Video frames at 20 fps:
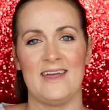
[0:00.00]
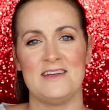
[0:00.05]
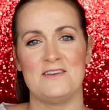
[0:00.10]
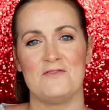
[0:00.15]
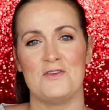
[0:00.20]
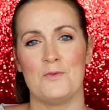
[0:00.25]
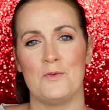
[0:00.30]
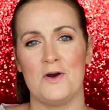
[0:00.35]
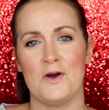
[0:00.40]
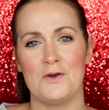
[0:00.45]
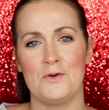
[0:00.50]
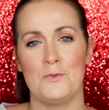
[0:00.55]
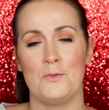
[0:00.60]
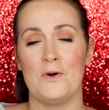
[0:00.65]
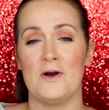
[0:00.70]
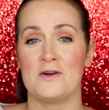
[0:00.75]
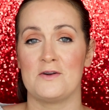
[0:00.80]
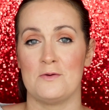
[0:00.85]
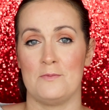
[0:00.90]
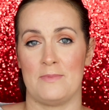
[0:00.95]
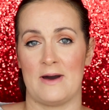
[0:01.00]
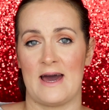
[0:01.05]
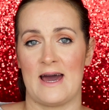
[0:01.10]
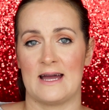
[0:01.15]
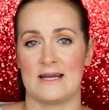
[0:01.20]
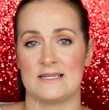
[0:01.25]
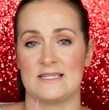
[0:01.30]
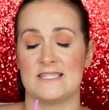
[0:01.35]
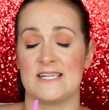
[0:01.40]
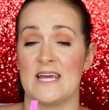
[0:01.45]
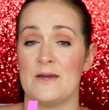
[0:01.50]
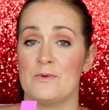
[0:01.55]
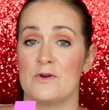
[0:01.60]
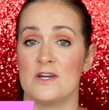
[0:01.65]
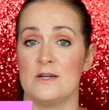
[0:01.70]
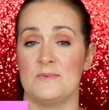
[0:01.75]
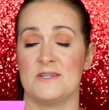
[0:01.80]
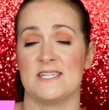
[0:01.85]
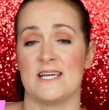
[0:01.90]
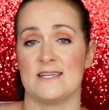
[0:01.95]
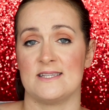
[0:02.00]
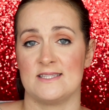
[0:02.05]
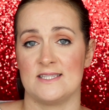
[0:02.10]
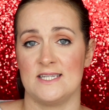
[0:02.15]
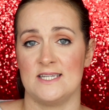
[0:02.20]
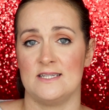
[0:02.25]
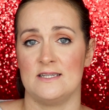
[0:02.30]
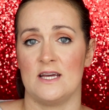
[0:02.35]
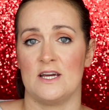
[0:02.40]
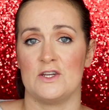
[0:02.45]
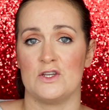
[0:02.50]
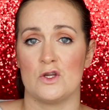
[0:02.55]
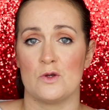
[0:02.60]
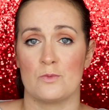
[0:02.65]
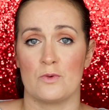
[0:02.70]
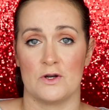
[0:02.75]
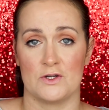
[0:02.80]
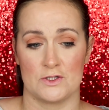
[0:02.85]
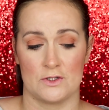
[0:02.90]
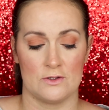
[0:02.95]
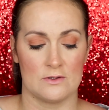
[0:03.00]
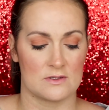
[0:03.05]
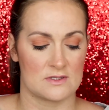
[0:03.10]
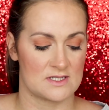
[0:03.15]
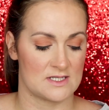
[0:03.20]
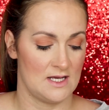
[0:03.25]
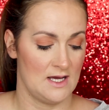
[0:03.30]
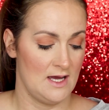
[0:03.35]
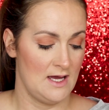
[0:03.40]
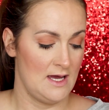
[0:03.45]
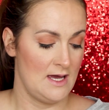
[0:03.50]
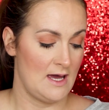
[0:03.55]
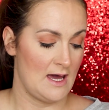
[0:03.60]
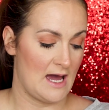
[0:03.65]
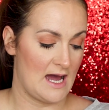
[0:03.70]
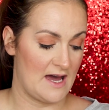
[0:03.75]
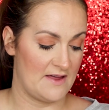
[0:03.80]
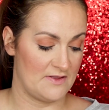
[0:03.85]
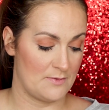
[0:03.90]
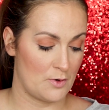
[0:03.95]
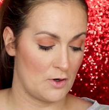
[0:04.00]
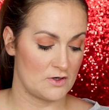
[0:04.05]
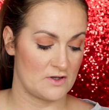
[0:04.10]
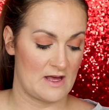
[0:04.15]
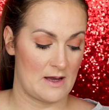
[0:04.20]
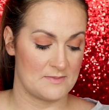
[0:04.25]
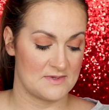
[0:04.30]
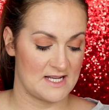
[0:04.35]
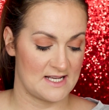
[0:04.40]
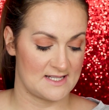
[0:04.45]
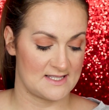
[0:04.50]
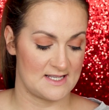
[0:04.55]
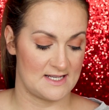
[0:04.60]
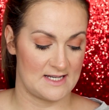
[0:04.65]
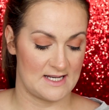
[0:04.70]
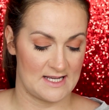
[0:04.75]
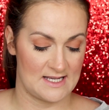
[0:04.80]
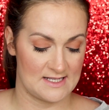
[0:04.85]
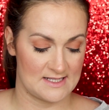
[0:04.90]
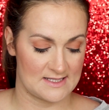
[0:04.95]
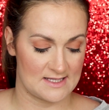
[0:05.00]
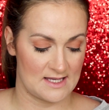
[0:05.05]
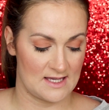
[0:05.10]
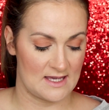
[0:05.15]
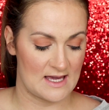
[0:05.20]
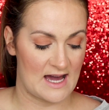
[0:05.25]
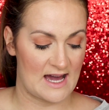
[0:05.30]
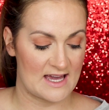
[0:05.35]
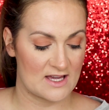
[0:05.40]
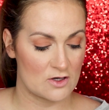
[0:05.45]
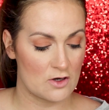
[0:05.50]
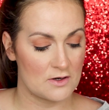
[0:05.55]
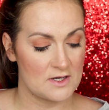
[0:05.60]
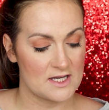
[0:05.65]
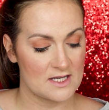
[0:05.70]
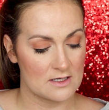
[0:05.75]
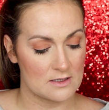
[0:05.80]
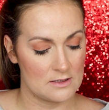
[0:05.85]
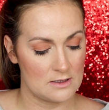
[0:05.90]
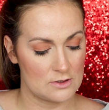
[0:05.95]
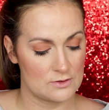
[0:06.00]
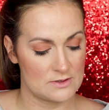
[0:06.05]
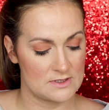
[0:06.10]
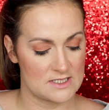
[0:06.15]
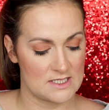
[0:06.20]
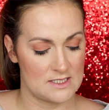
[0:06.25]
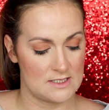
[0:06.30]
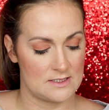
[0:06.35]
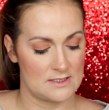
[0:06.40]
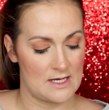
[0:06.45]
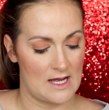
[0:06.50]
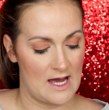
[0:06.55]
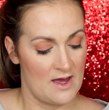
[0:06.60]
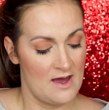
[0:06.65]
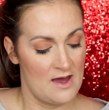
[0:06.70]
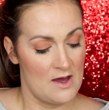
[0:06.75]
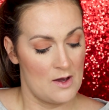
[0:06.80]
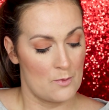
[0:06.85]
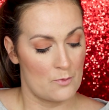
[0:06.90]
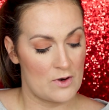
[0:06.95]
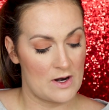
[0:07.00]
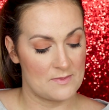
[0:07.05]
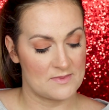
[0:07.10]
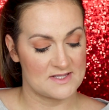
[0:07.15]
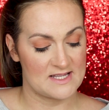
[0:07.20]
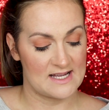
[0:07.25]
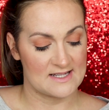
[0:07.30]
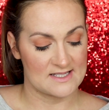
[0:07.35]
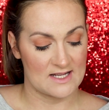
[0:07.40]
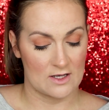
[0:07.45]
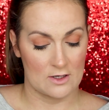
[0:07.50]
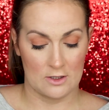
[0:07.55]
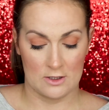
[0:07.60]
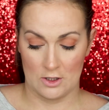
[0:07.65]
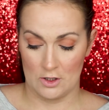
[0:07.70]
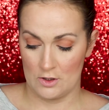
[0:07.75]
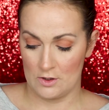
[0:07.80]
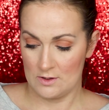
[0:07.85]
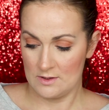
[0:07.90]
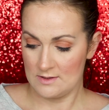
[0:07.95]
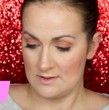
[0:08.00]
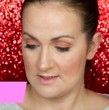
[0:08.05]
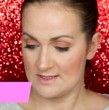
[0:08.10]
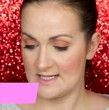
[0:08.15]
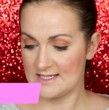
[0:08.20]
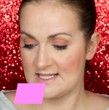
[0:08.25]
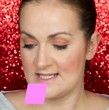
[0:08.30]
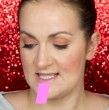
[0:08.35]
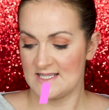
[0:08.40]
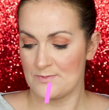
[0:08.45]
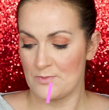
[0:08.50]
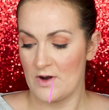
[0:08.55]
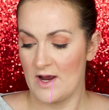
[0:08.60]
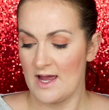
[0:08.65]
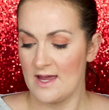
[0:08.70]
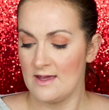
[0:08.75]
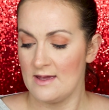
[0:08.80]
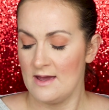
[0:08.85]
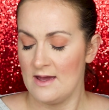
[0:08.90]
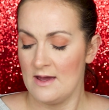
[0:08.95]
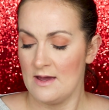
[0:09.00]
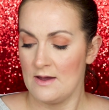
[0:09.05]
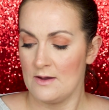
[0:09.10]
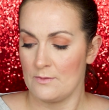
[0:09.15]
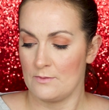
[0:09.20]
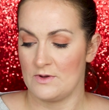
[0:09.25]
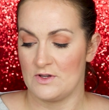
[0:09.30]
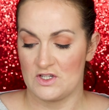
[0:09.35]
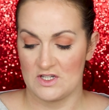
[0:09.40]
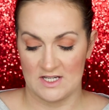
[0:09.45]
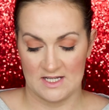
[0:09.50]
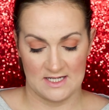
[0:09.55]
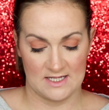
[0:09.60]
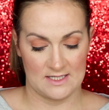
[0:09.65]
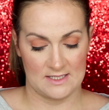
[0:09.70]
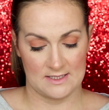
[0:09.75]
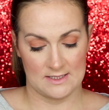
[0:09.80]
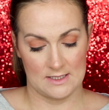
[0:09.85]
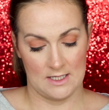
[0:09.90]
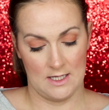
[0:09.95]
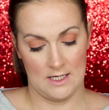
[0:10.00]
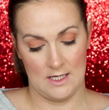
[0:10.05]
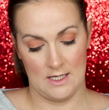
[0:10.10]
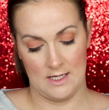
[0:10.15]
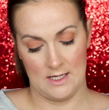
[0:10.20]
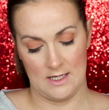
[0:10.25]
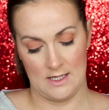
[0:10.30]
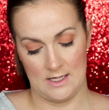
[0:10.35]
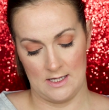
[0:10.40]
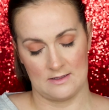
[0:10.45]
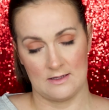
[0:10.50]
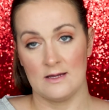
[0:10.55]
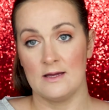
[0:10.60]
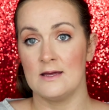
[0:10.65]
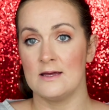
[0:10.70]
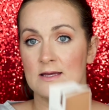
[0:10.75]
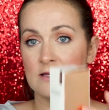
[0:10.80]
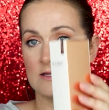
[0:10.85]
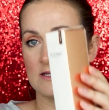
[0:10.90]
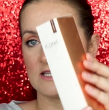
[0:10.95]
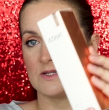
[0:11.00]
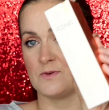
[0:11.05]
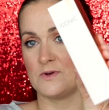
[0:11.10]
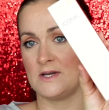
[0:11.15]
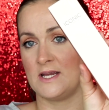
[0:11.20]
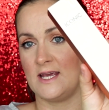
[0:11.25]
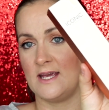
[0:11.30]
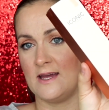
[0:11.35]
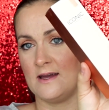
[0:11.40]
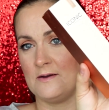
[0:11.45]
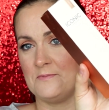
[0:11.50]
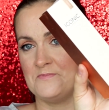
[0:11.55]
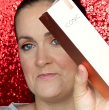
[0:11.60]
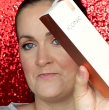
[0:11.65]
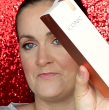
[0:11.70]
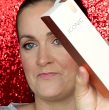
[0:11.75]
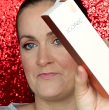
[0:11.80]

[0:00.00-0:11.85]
Hi everyone, welcome back. Today we're going to be testing a new product, and the product that I'm testing is the Iconic London Prep Set and Glow Setting Spray, which is this one here.